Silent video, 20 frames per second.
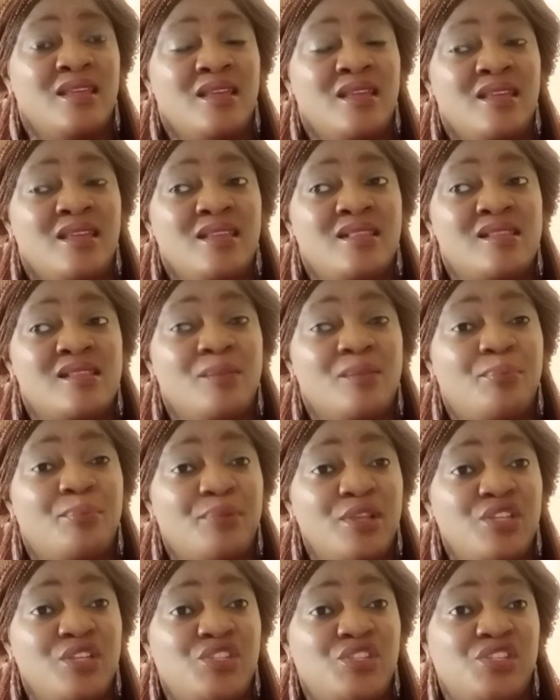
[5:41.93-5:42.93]
It's a
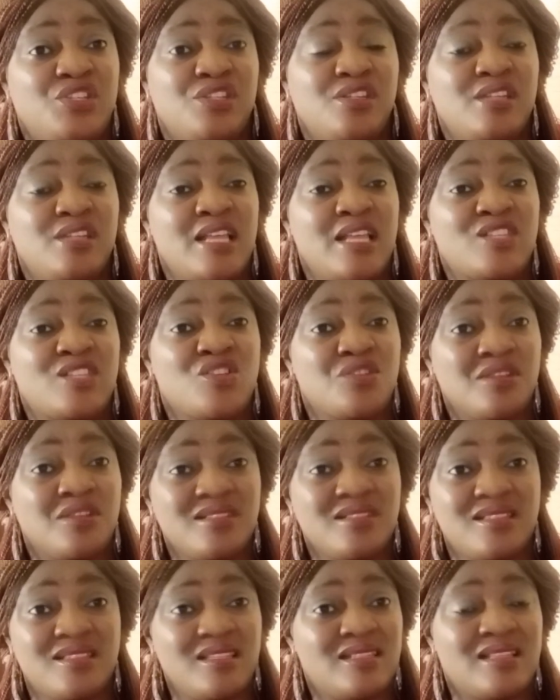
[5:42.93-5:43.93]
bridge. She has
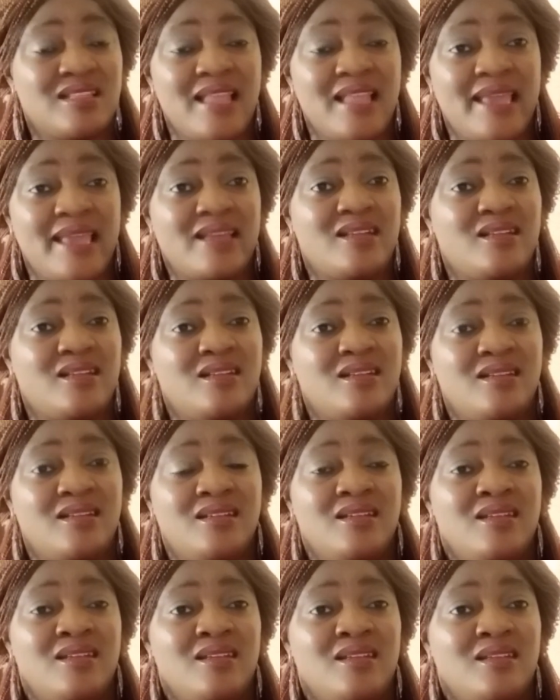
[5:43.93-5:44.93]
crossed it. Like,
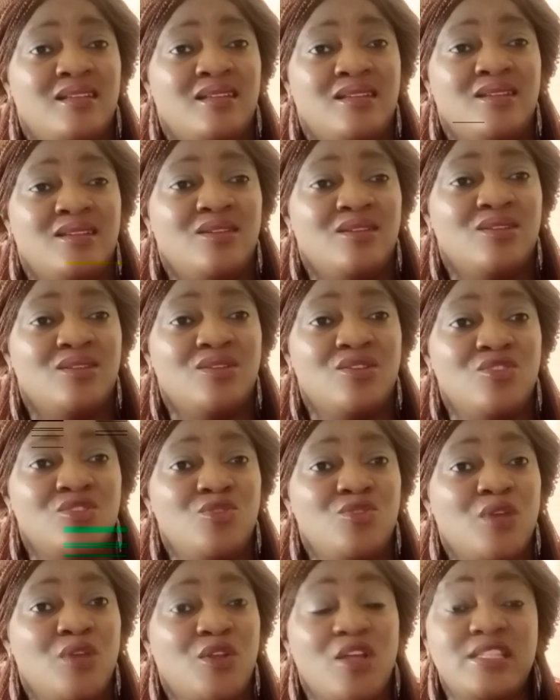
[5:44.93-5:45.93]

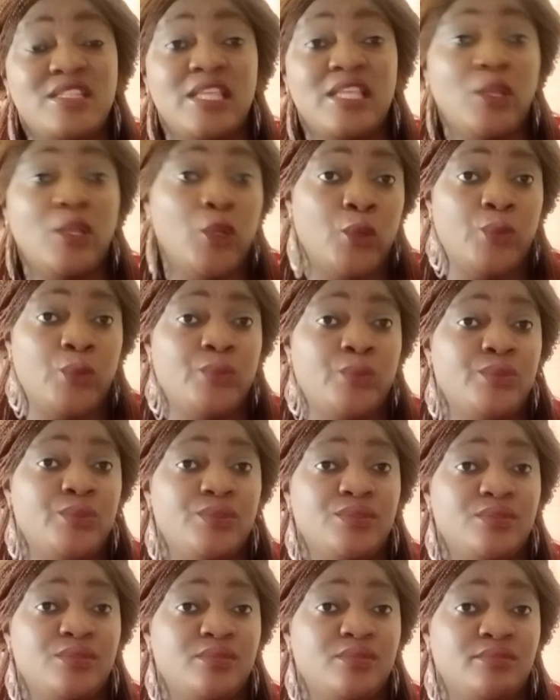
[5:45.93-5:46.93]
you are not alone.
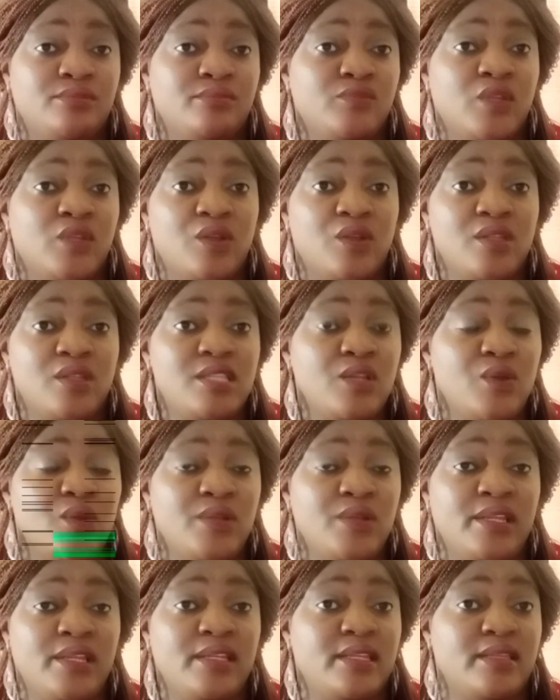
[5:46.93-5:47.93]
You are not
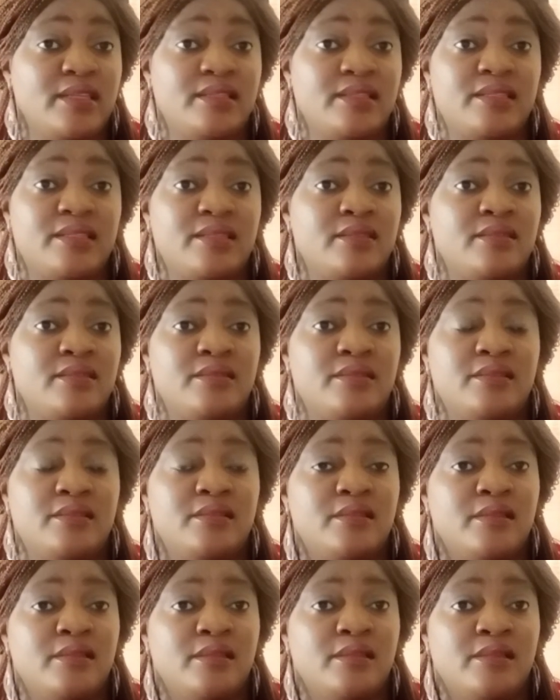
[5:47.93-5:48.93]
alone in this.
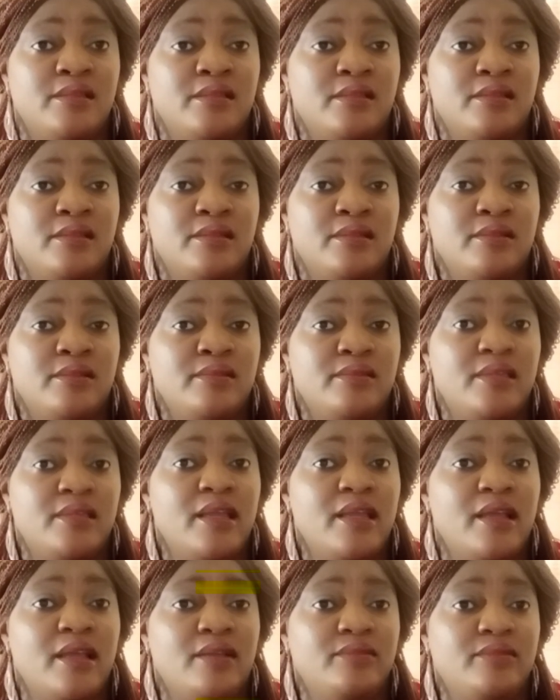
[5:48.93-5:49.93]

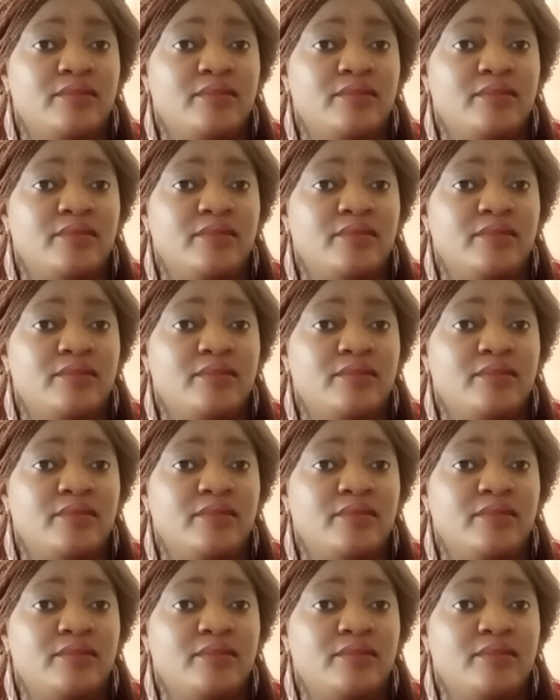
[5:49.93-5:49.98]
Yeah.